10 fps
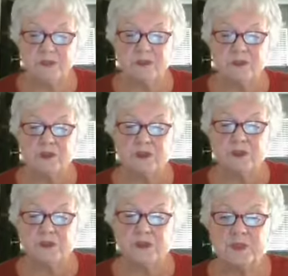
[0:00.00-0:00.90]
The
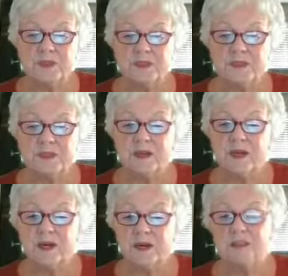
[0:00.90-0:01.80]
first one is the
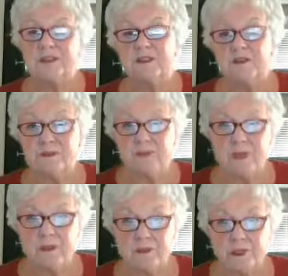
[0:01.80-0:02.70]
cognitive
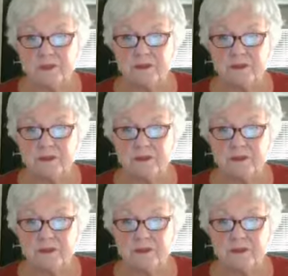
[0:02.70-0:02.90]
impairment